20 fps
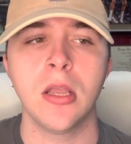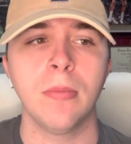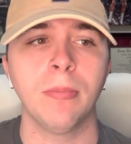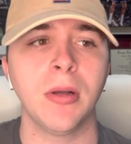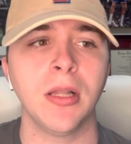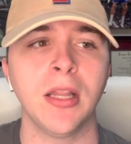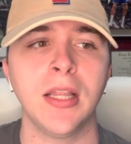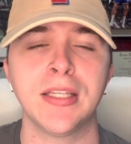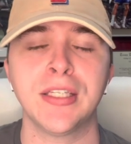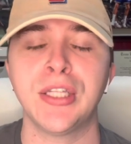
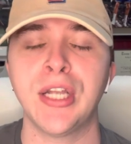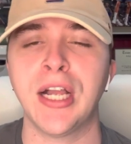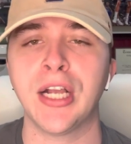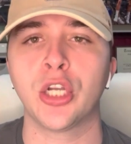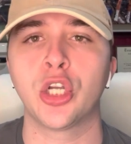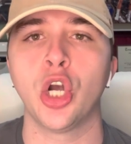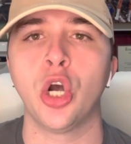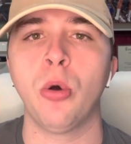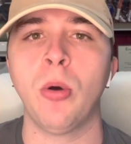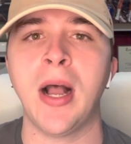but let's
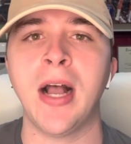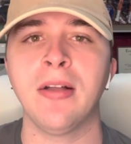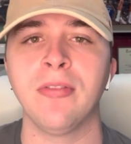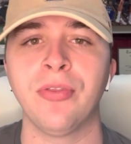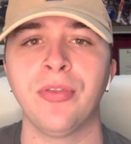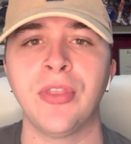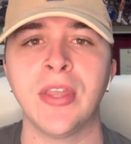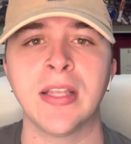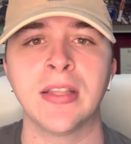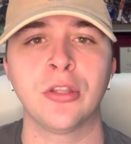not go out
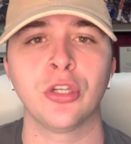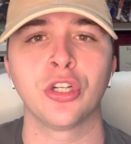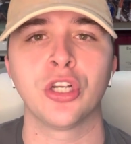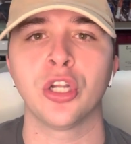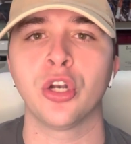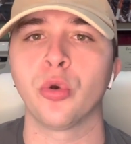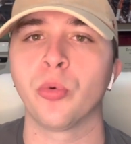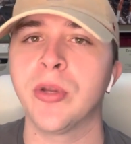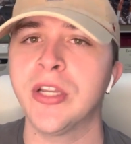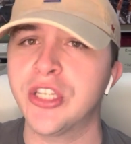and think they're
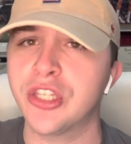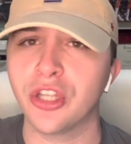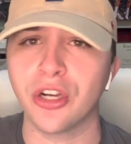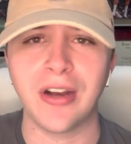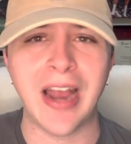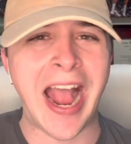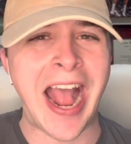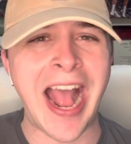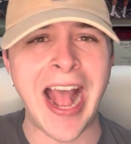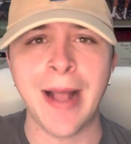going to reach
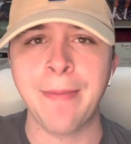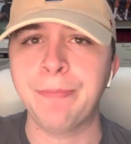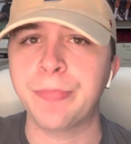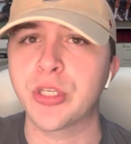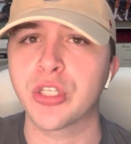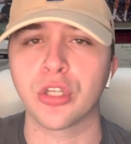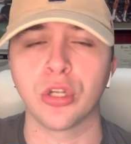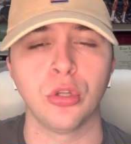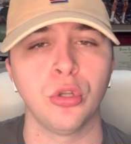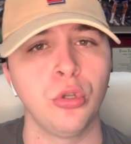their
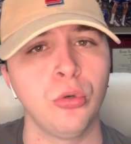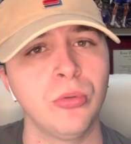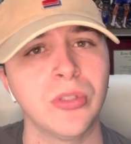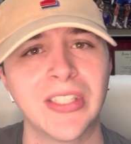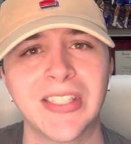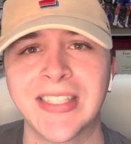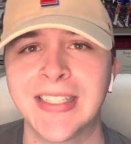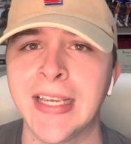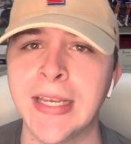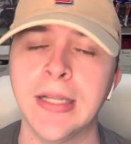absolute
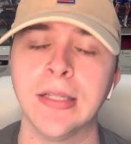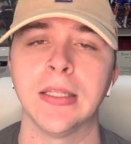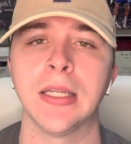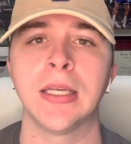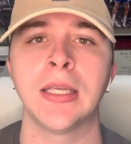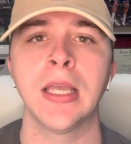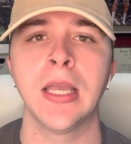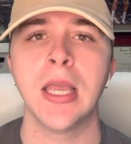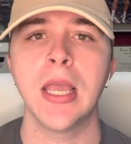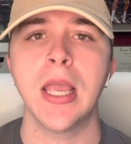ceiling